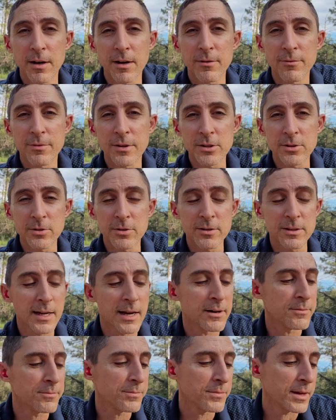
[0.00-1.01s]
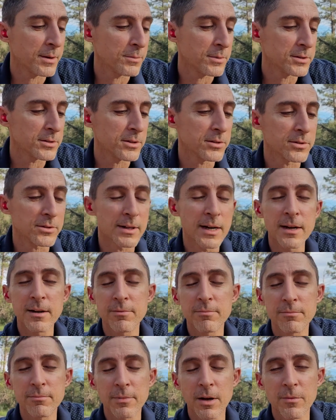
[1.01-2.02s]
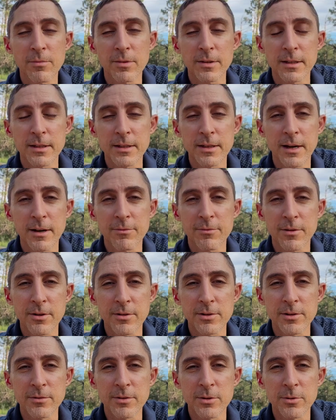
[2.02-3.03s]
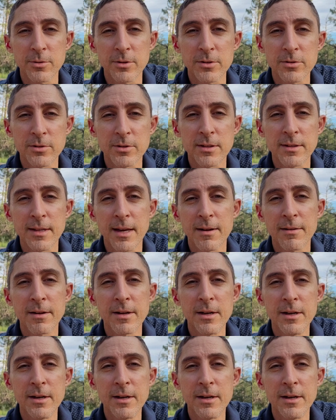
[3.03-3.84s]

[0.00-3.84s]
feature is out. And once those are out, hopefully for those of you who are interested in that,